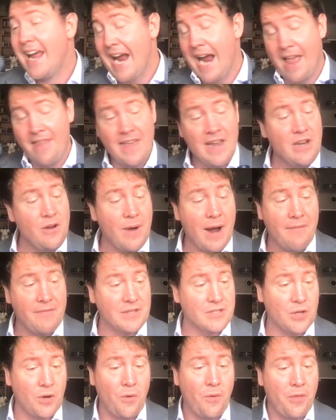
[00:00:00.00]
And then you have
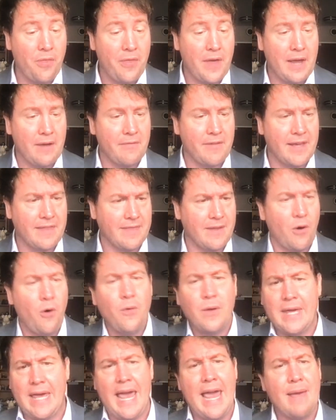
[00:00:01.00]
this whole thing of like the
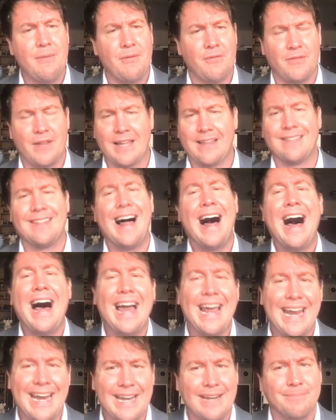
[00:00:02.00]
whole game of like
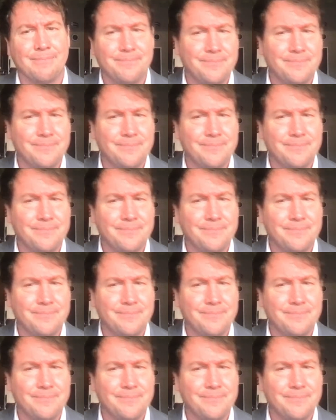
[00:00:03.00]
lying,